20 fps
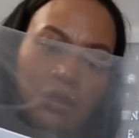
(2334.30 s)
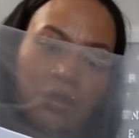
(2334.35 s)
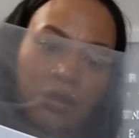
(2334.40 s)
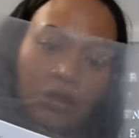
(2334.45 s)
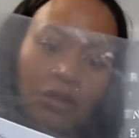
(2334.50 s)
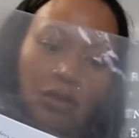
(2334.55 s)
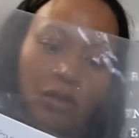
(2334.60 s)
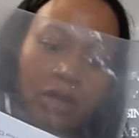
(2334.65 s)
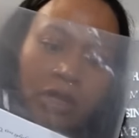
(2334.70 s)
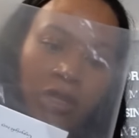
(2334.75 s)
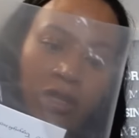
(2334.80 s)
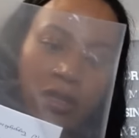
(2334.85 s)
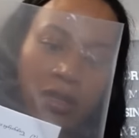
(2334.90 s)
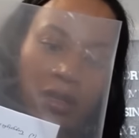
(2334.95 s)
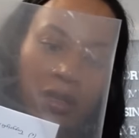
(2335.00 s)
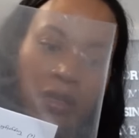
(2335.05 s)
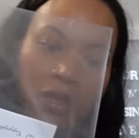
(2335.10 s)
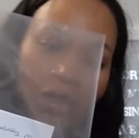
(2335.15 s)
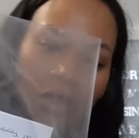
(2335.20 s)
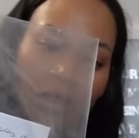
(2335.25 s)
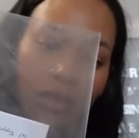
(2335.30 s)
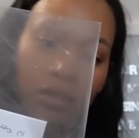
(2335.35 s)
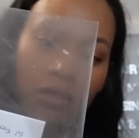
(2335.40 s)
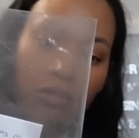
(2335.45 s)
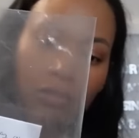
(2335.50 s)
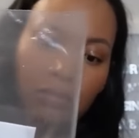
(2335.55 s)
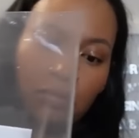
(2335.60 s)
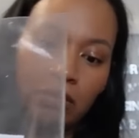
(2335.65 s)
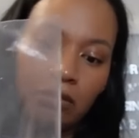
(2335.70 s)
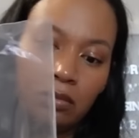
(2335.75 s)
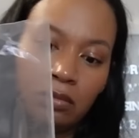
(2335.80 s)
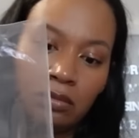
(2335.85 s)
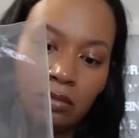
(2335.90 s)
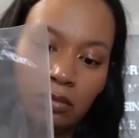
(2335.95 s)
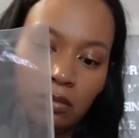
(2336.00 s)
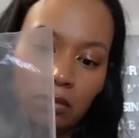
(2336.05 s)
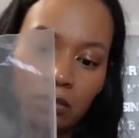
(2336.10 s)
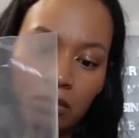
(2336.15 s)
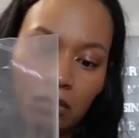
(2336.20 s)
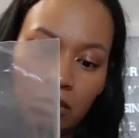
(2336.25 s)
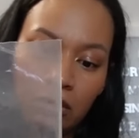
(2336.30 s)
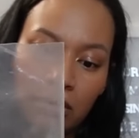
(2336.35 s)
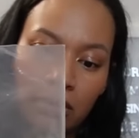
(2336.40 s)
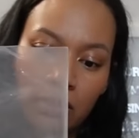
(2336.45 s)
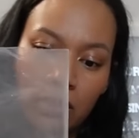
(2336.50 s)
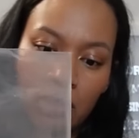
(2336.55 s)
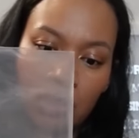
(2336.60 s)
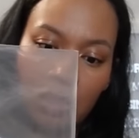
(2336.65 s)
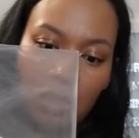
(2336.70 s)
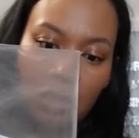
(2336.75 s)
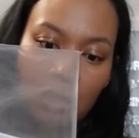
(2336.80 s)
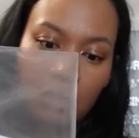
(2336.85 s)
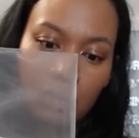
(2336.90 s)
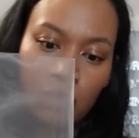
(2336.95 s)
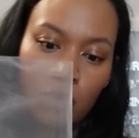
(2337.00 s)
thread in, I think,